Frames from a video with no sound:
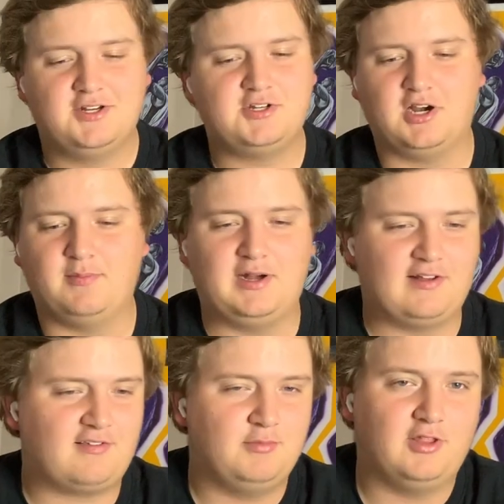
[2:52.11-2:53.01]
Jeremiah
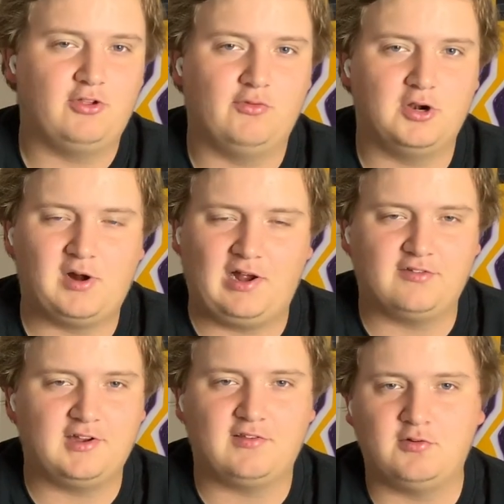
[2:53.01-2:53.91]
Smith over at Ohio
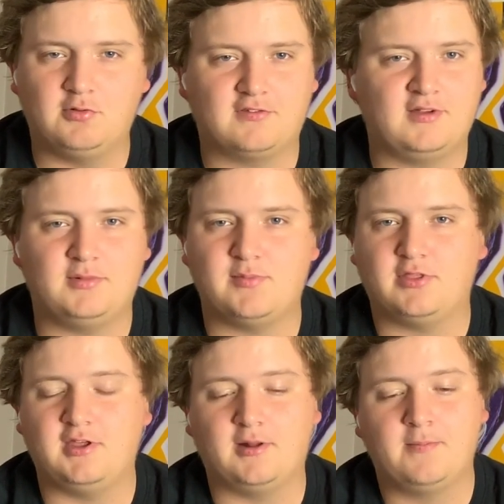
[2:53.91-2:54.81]
State's doing the same type of
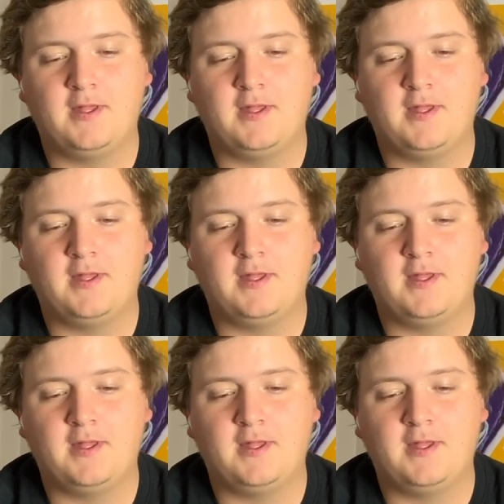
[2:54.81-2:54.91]
thing.